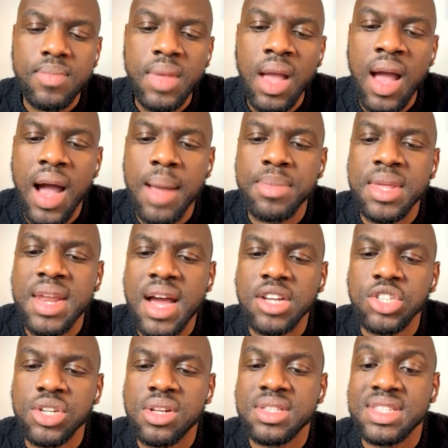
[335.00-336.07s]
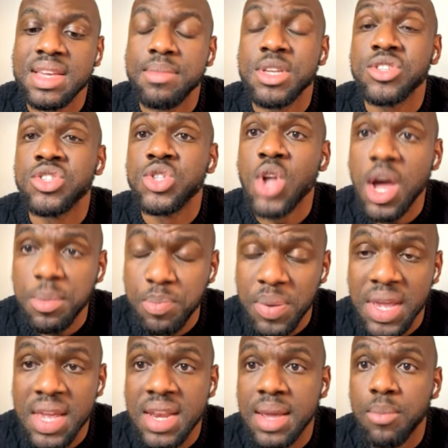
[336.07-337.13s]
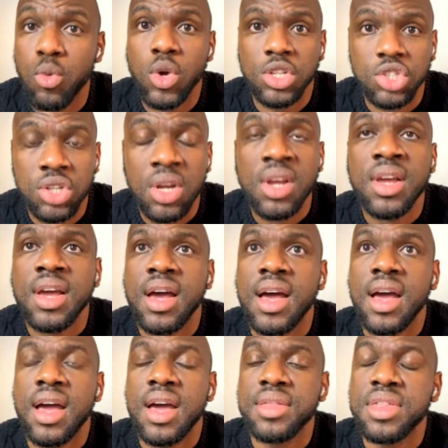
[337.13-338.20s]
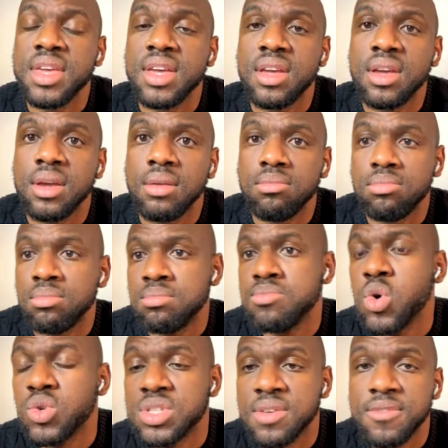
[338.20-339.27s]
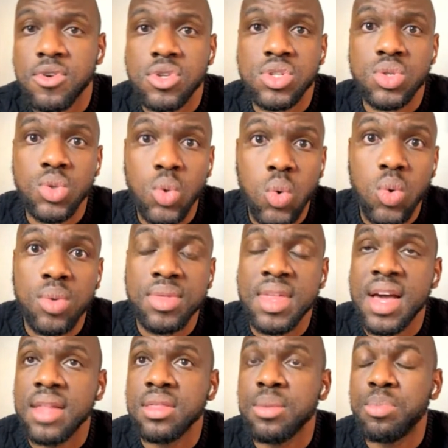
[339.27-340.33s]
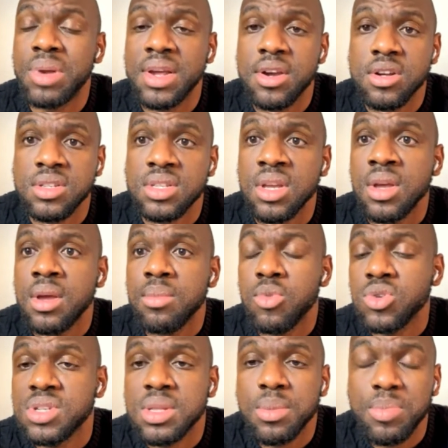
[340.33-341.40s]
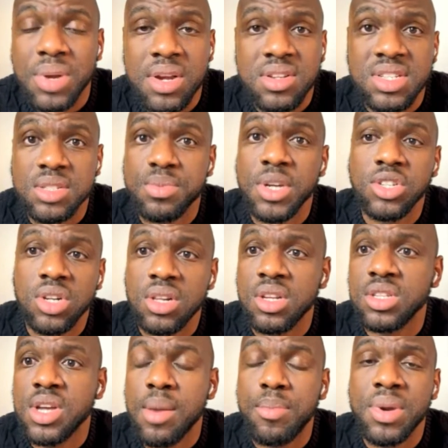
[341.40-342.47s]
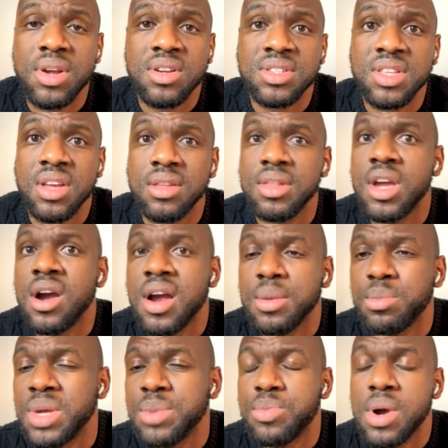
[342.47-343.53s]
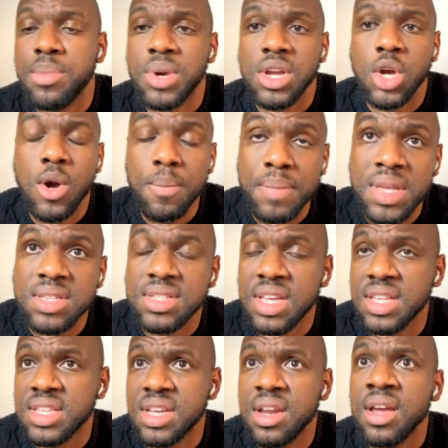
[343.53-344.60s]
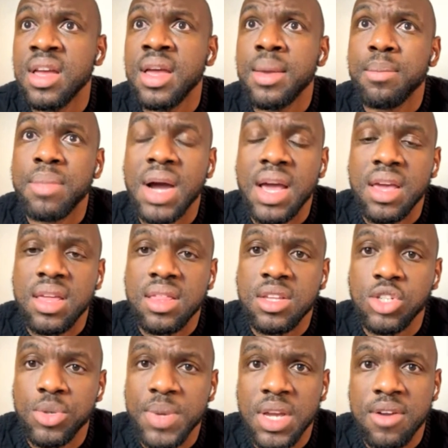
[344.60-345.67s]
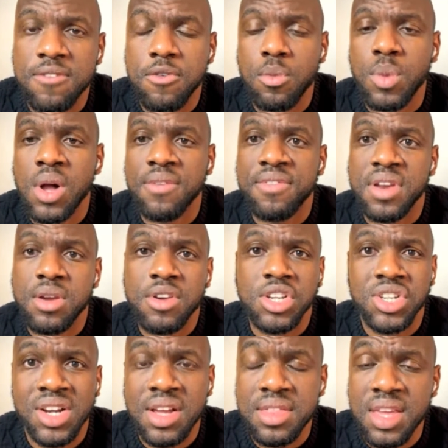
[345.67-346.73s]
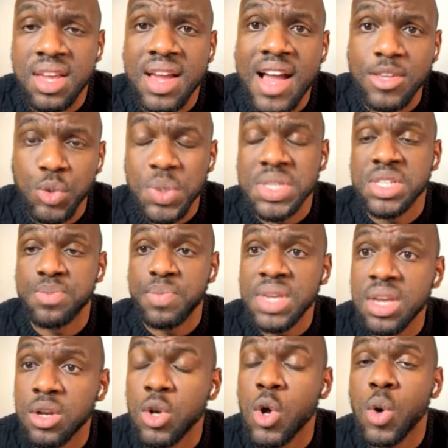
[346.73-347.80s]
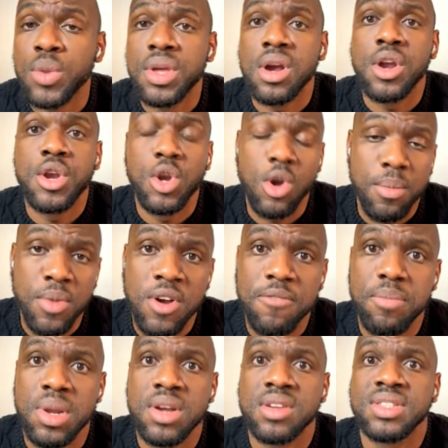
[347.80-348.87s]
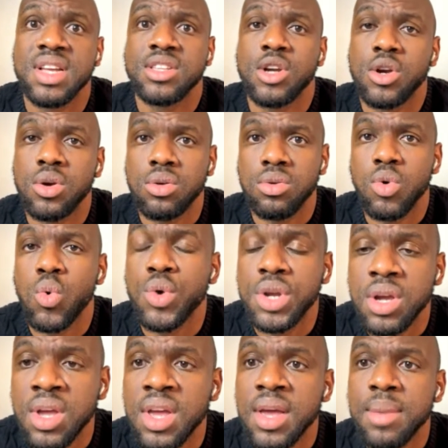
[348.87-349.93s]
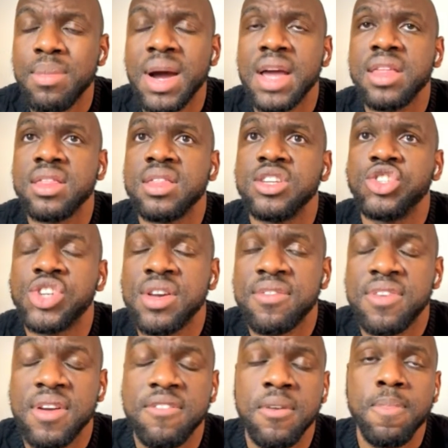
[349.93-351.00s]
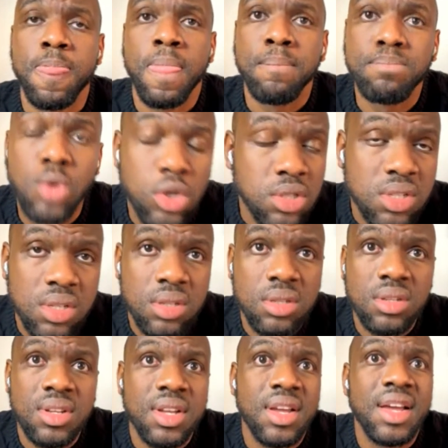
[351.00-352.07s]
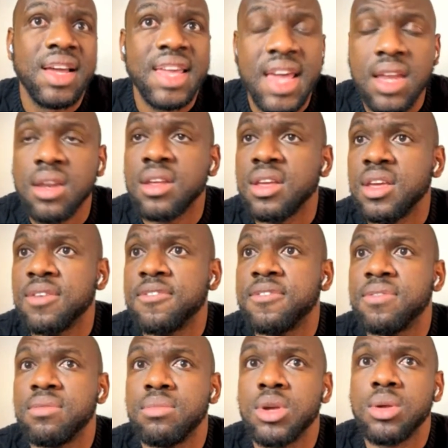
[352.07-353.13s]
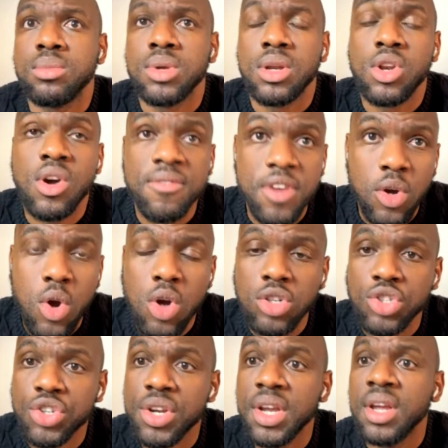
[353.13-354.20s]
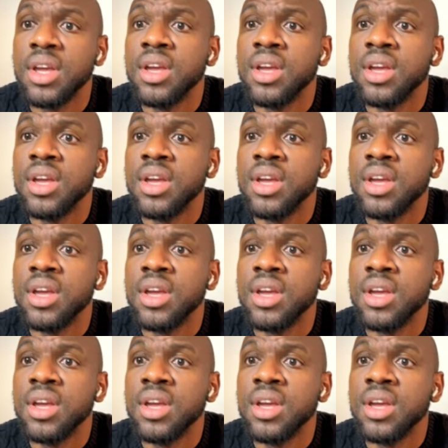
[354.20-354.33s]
the national team is not paying him, which I think most of us know that most of the players, especially the top players, they aren't being properly compensated by the Jamaica Football Federation. I think as we speak now, there are a number of players that are owed by the JFF. But again, if you love your country,